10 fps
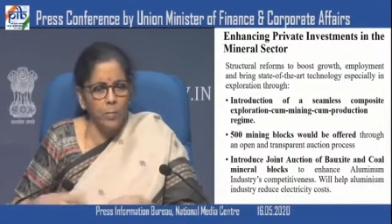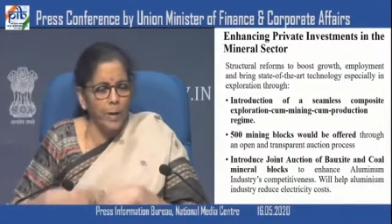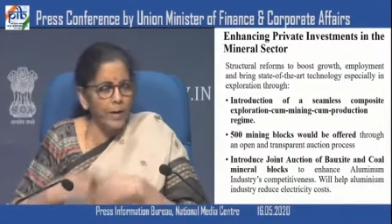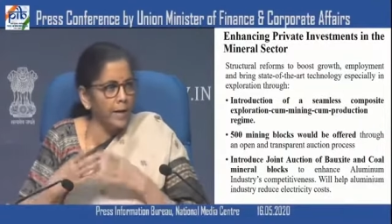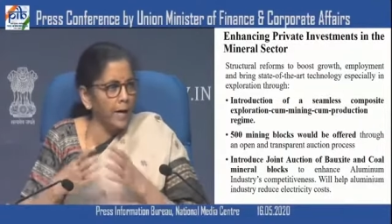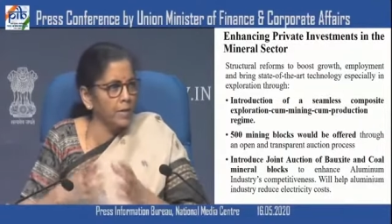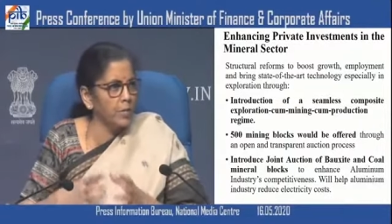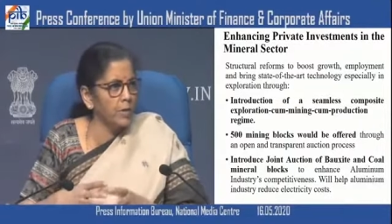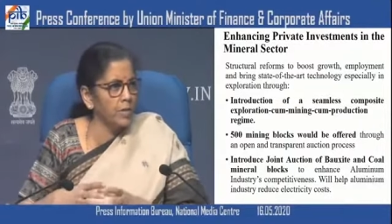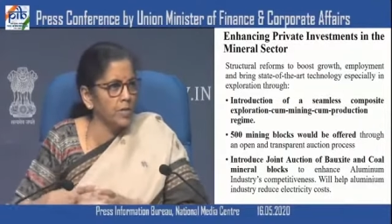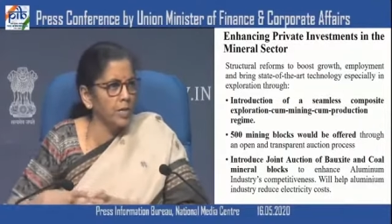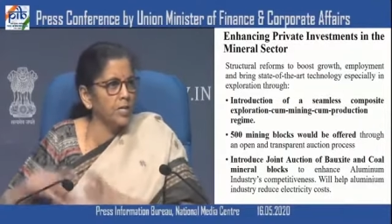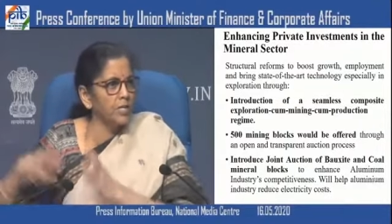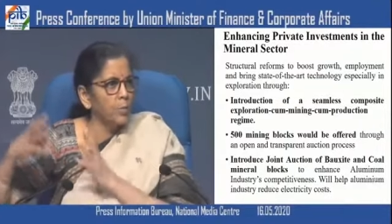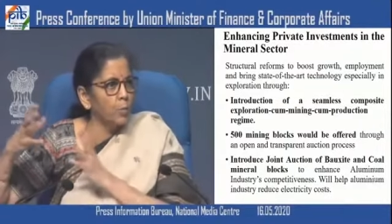mining activity
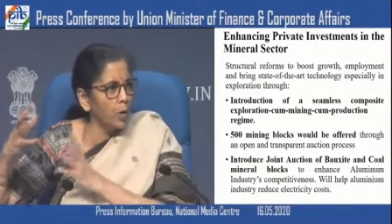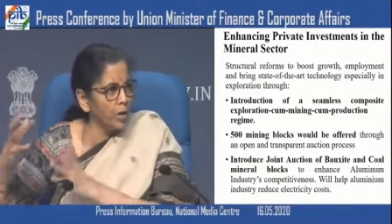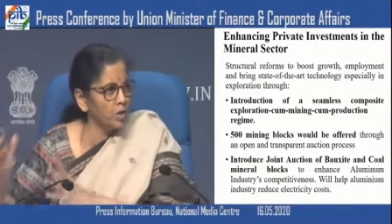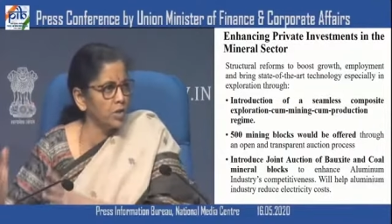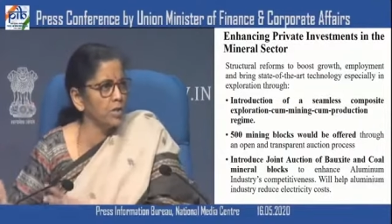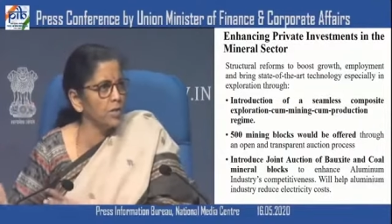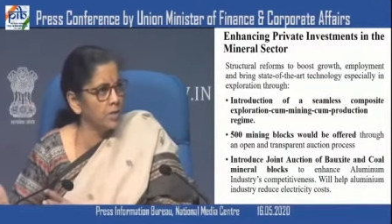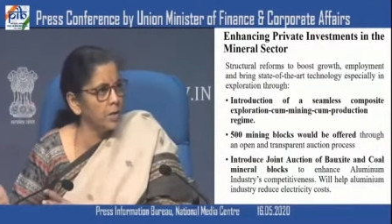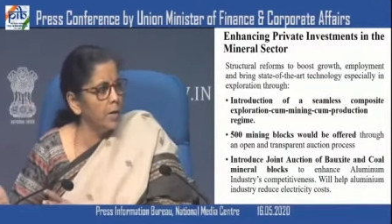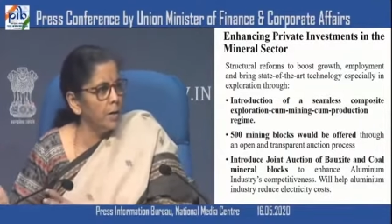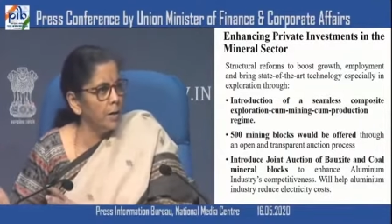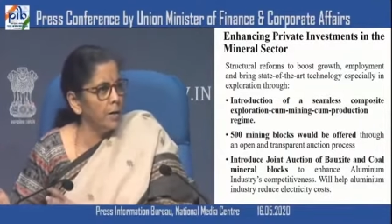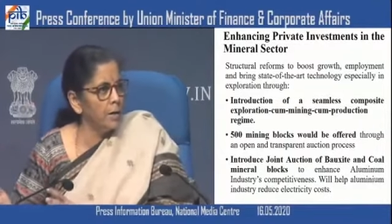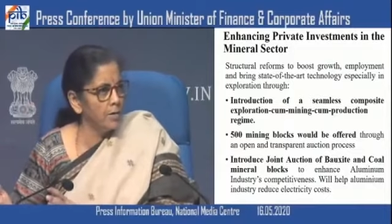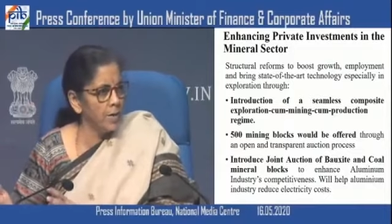starts, the production is
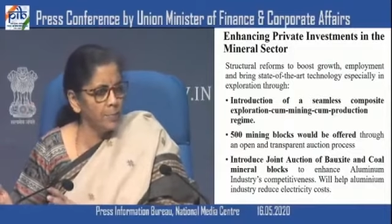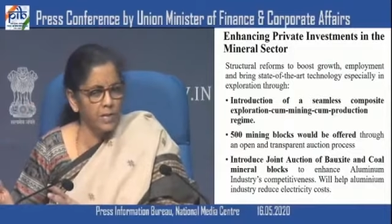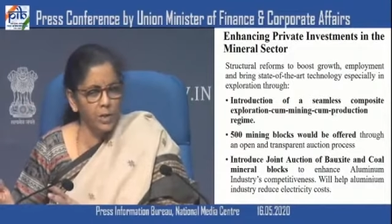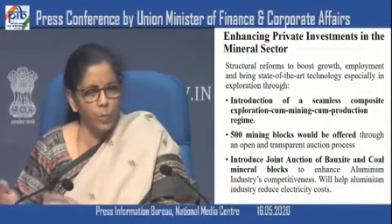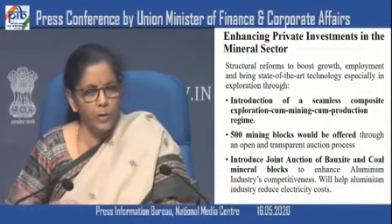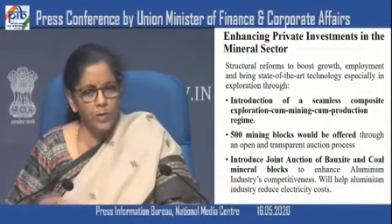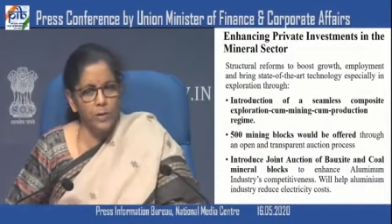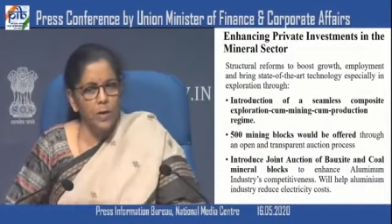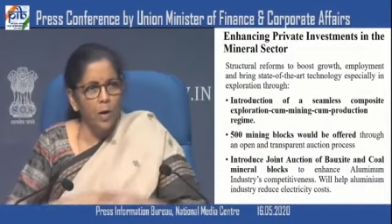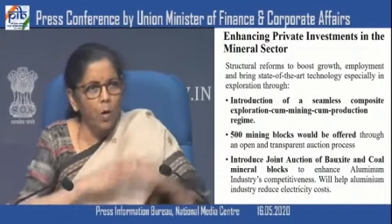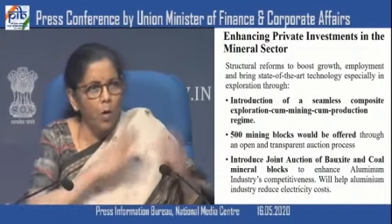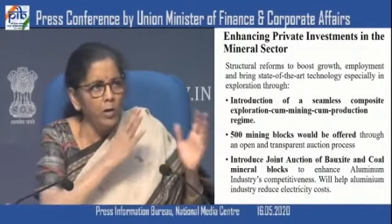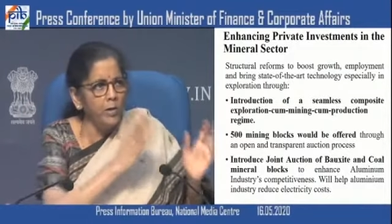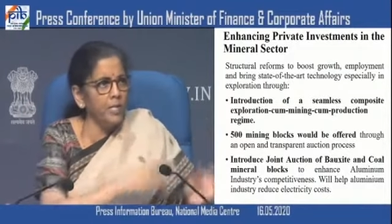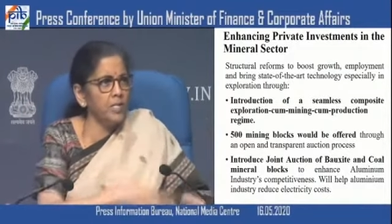Uh, subsequent. All
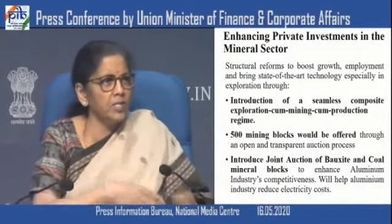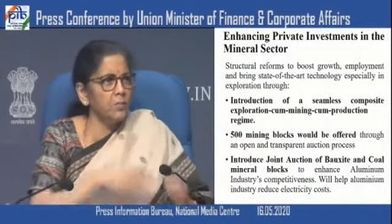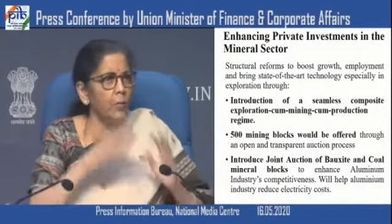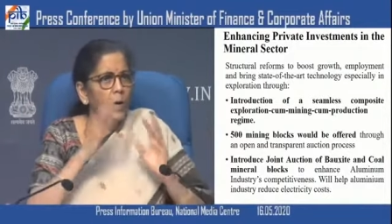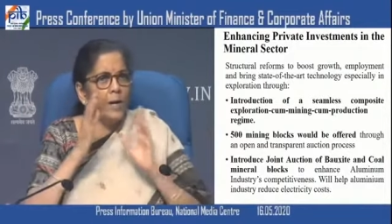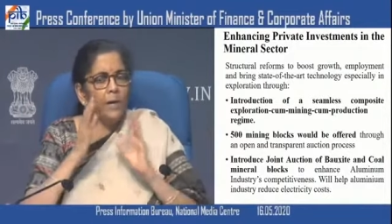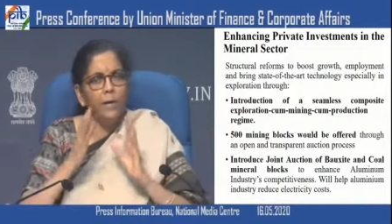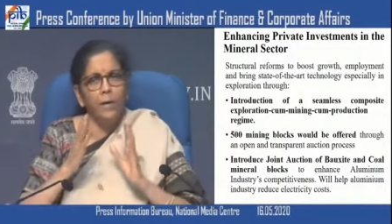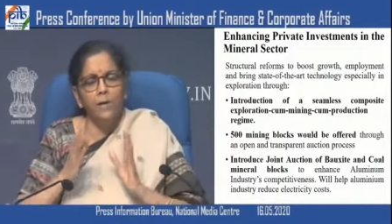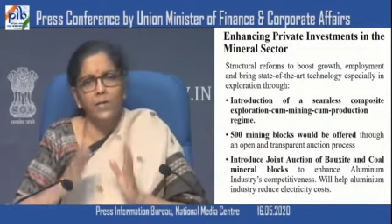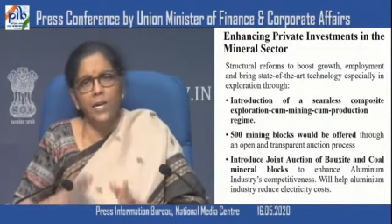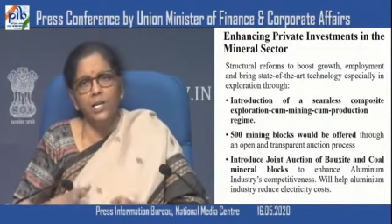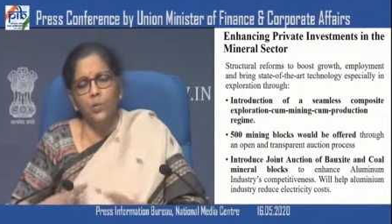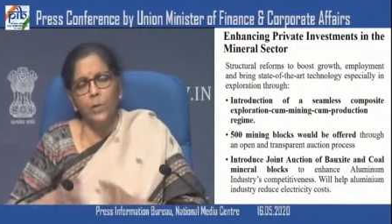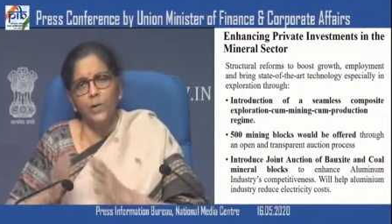these were
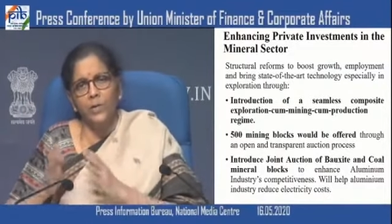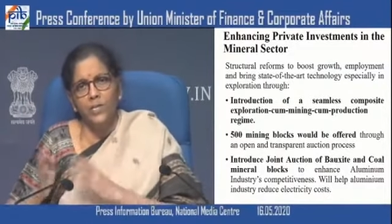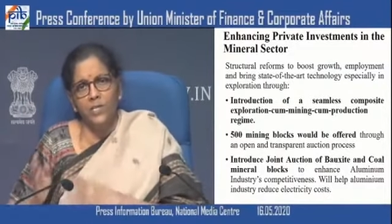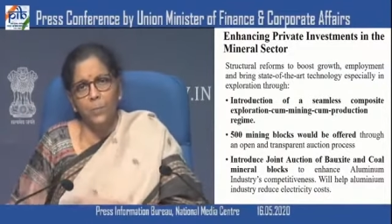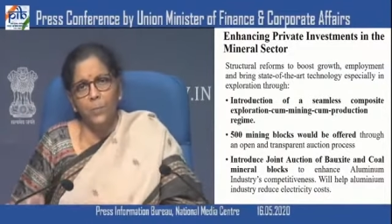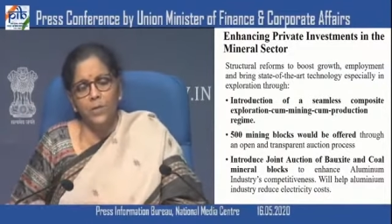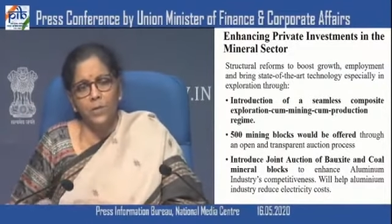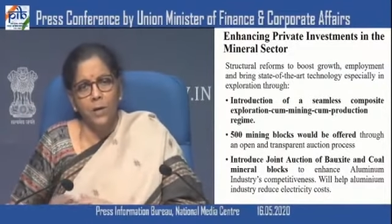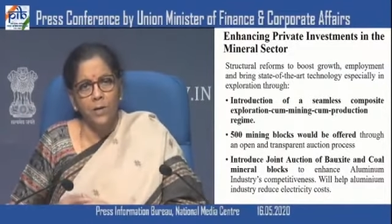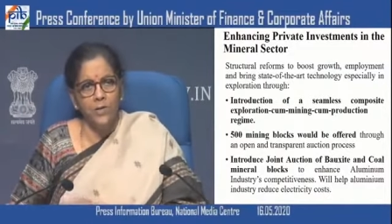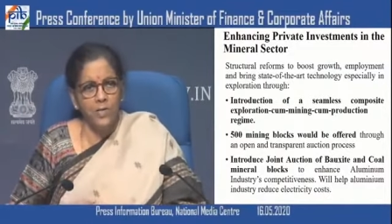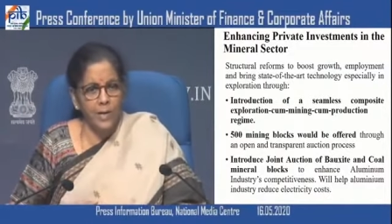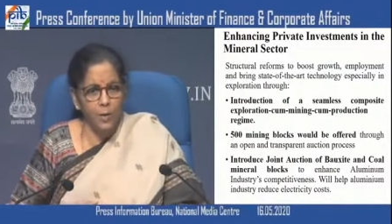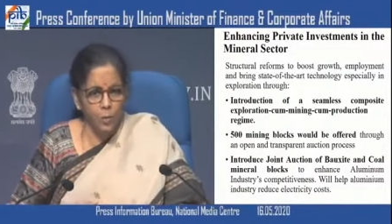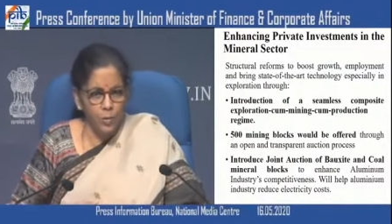dealt with in separate
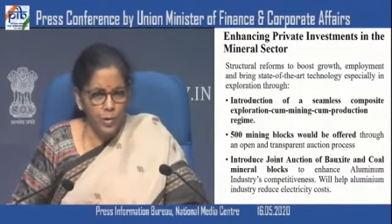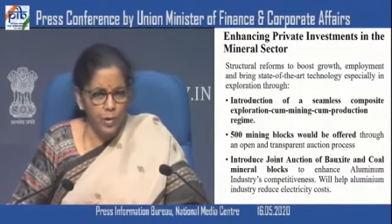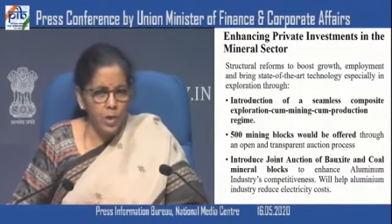silos.